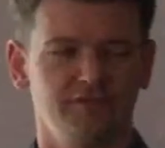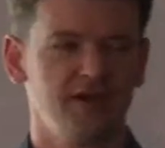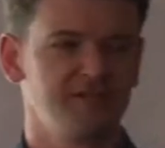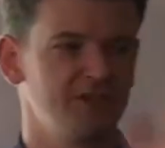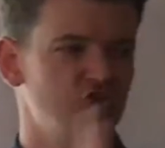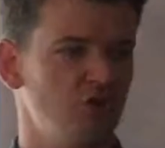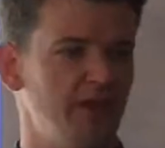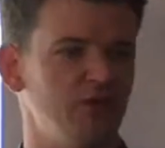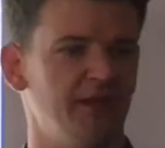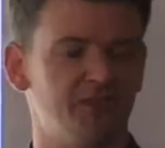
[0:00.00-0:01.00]
if I said a
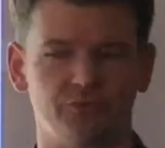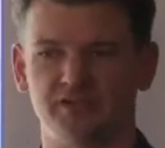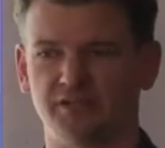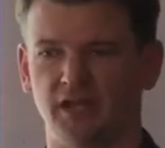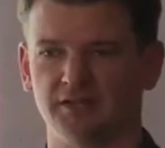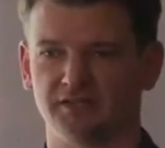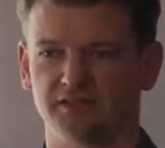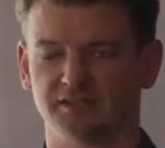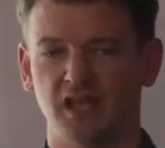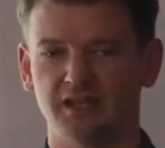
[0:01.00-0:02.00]
triangle had three sides, and the
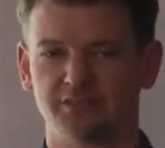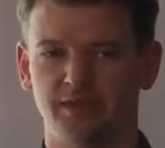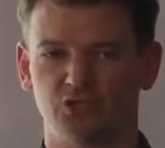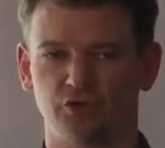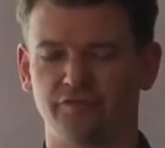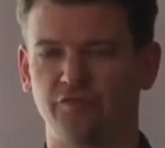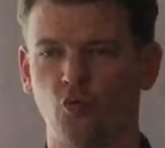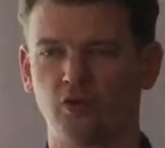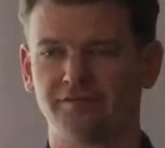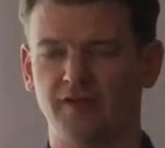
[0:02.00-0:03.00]
sides measured
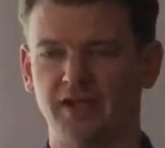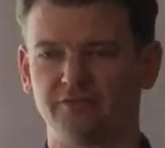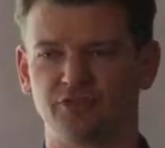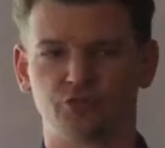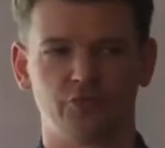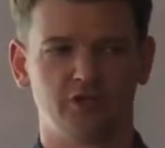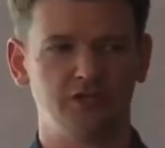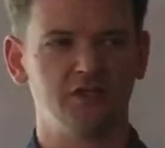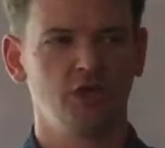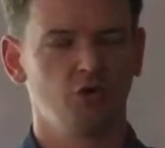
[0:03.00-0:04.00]
4, 5, and
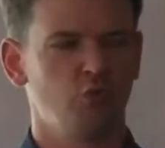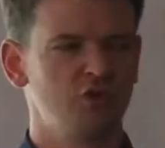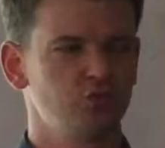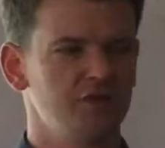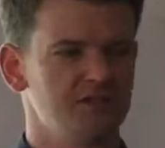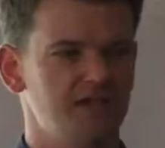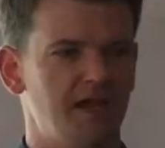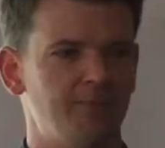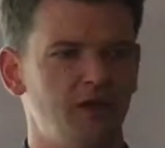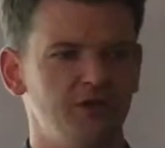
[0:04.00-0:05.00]
3, which one does the
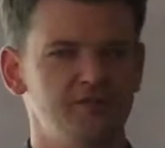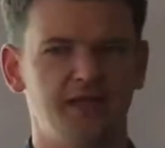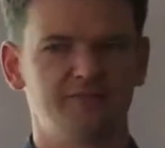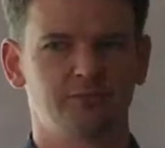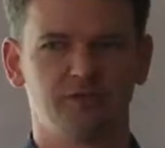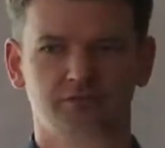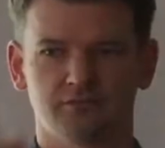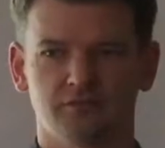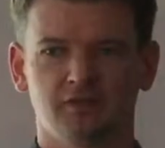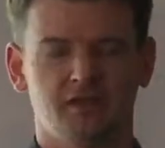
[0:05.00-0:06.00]
hypotenuse have to be? 5.
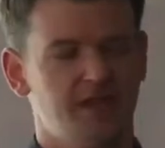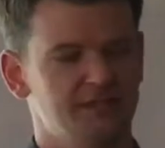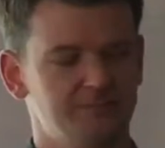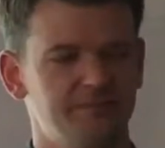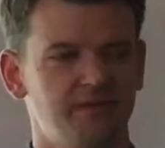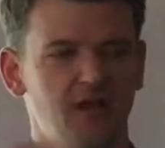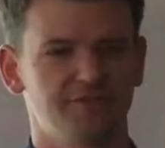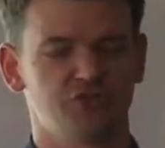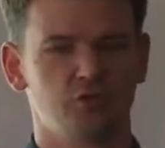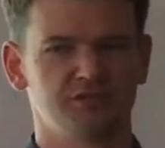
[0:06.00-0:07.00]
It has to be 5.
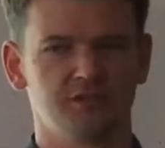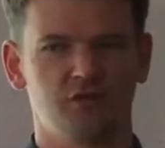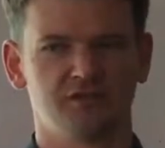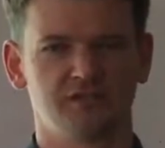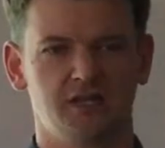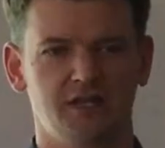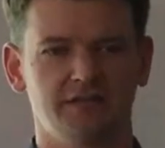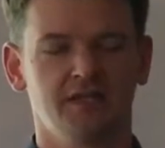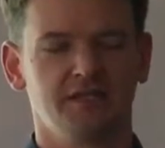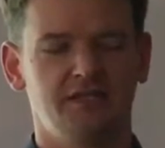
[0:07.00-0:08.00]
It's always the longest side.
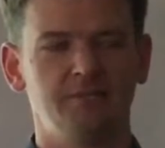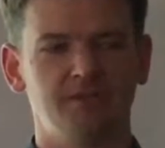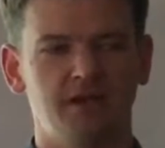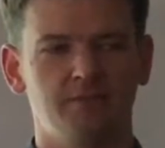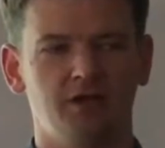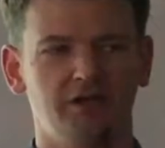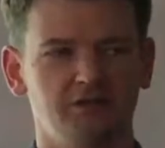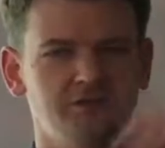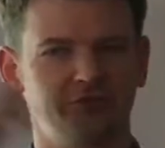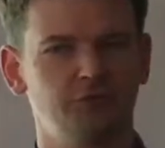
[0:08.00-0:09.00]
Keep that in
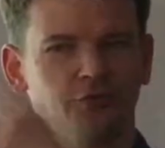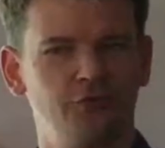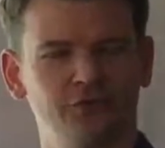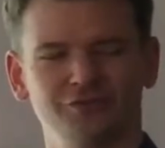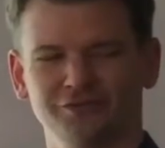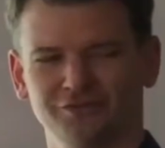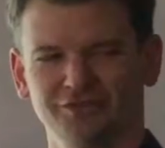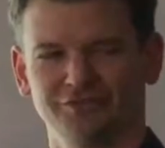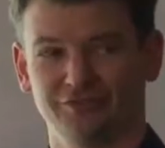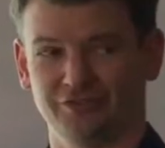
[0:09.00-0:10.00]
mind
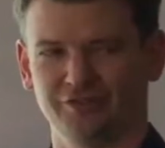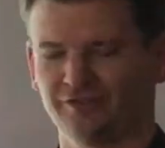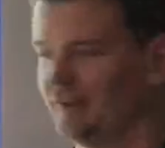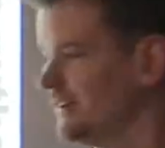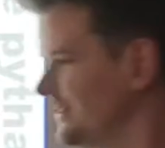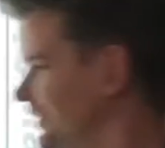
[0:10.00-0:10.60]
for the end of the lesson.